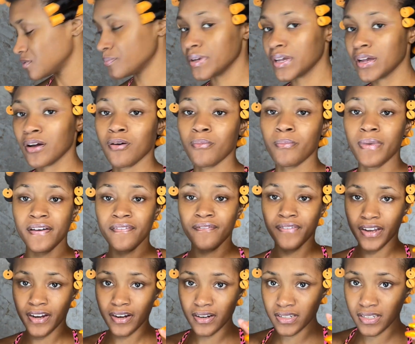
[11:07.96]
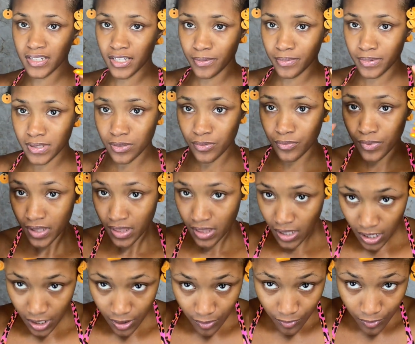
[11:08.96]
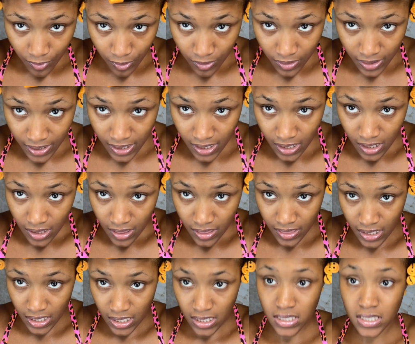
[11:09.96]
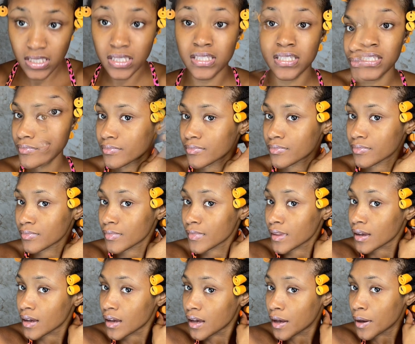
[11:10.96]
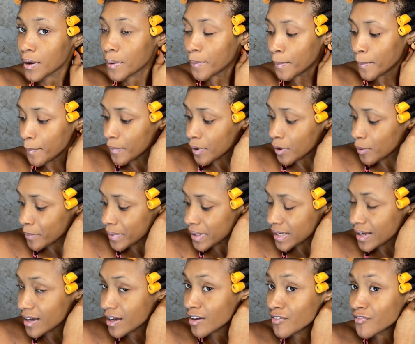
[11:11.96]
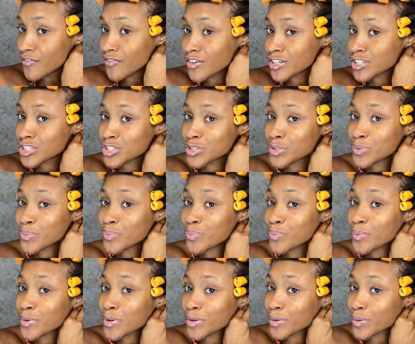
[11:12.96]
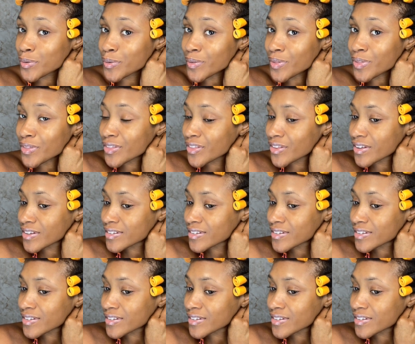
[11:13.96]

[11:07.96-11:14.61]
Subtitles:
bit on my fingertips with unrolling these. Moment of truth.